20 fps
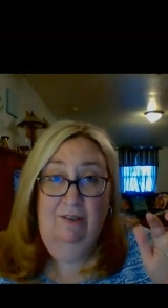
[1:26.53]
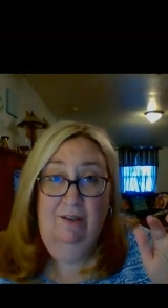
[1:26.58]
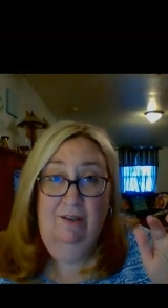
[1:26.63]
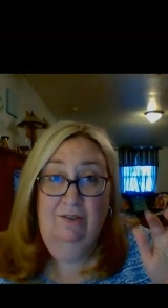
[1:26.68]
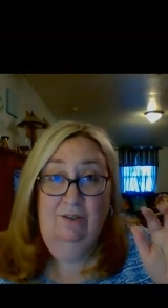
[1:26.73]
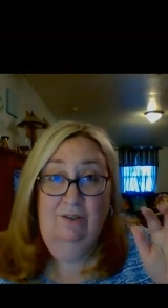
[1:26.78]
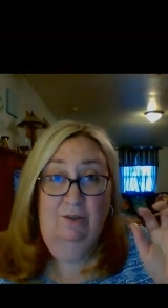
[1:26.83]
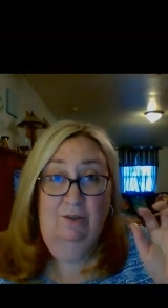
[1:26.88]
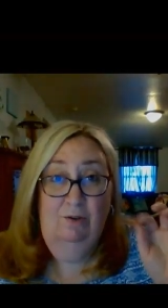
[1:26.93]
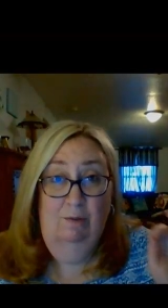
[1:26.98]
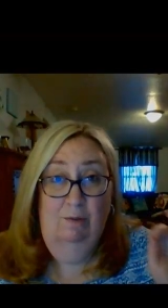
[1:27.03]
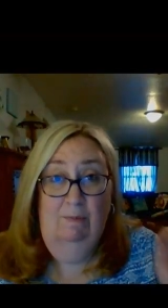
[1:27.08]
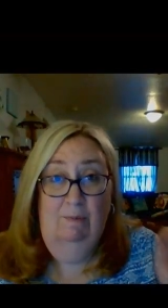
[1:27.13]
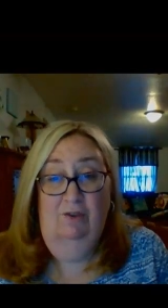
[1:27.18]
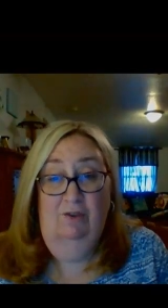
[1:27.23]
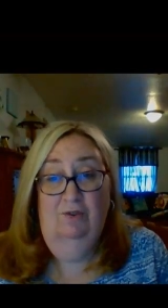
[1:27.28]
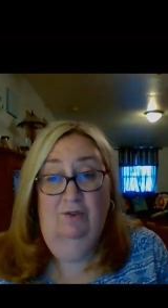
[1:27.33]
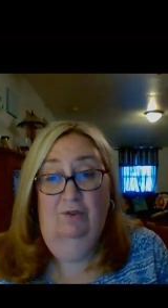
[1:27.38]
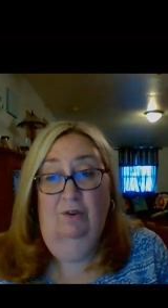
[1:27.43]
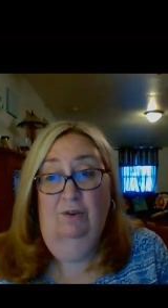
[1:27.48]
it so you can
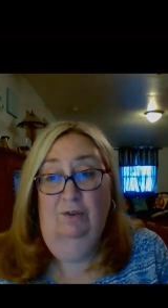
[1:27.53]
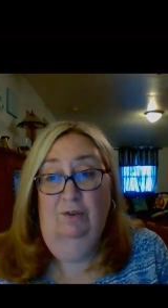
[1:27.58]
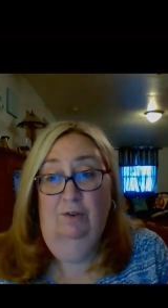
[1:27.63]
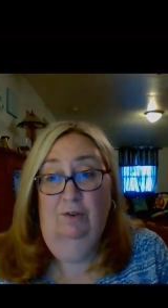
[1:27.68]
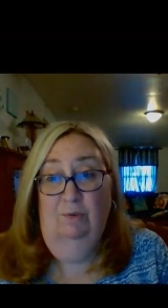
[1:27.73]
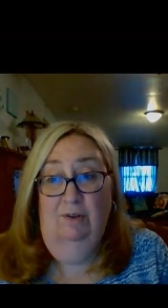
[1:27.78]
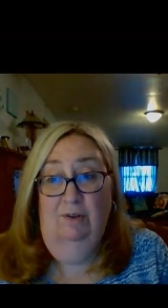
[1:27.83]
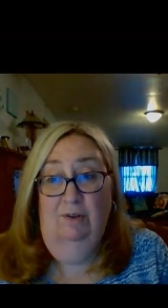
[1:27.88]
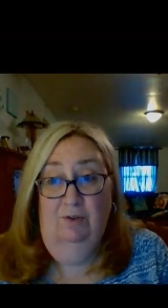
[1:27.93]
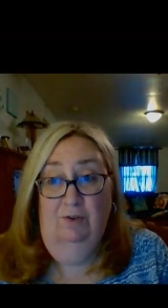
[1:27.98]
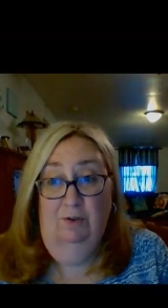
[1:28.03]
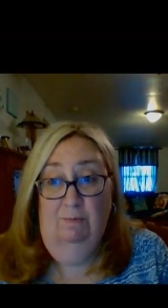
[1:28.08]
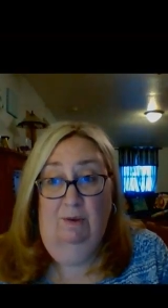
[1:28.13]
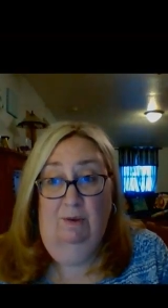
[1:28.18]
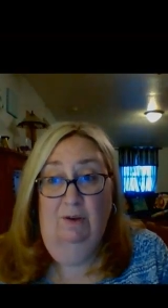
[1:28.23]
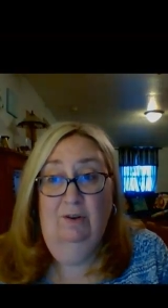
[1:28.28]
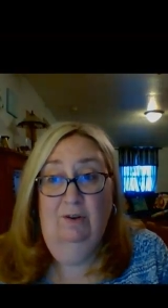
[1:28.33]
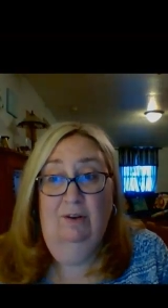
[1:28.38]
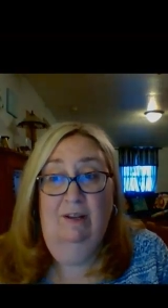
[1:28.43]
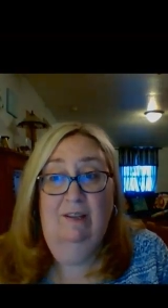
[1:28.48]
make sure all your words are
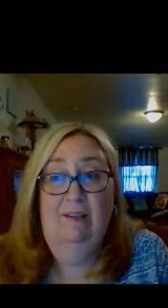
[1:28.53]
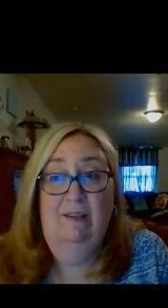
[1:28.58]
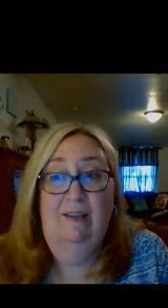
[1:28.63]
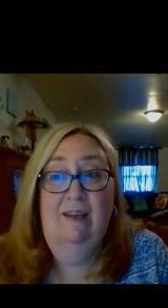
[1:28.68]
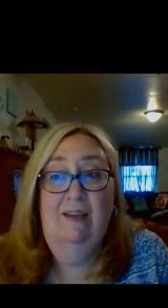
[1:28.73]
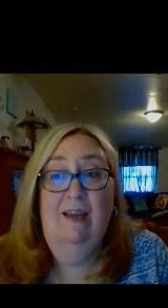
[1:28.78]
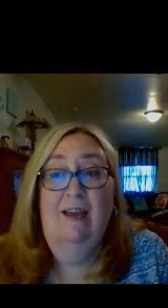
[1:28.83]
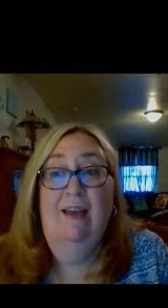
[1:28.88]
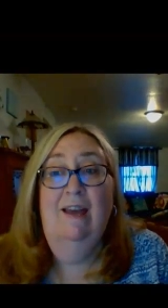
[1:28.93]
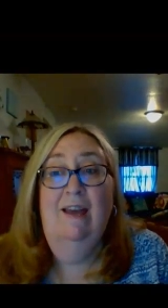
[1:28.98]
spelled correctly.